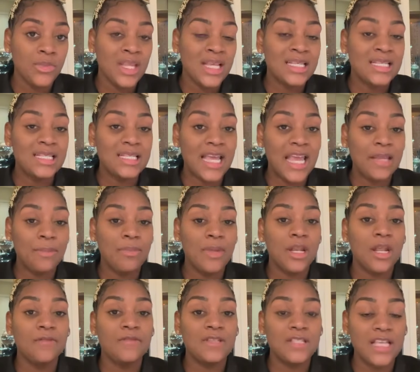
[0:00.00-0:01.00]

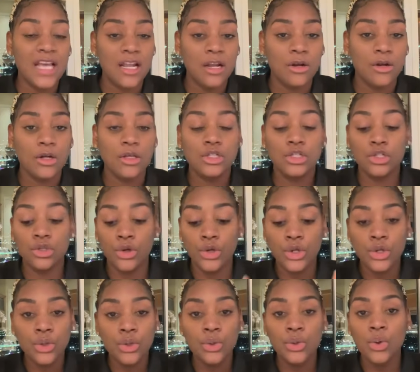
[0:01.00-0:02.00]
Statement of seller. So
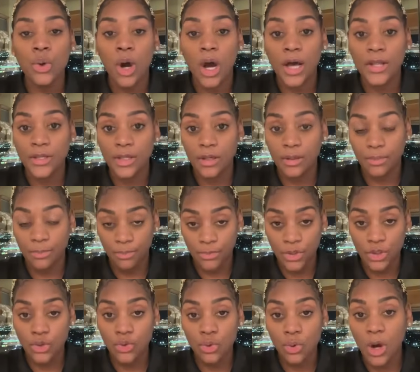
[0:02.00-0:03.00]
you are
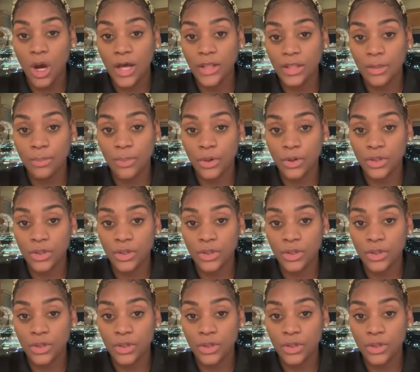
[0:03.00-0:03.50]
the